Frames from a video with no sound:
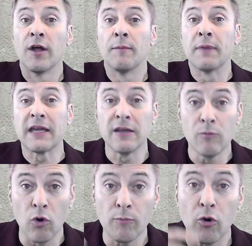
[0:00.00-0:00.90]
making you
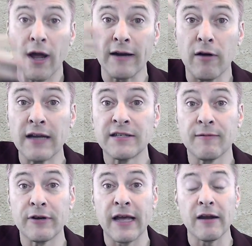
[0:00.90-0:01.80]
more and more like Christ
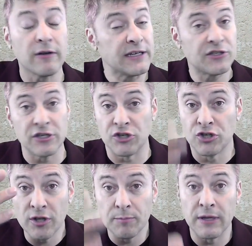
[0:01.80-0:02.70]
every day, or at least you
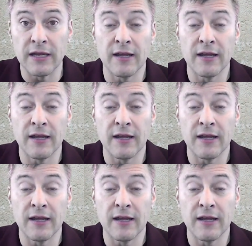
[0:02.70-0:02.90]
should be,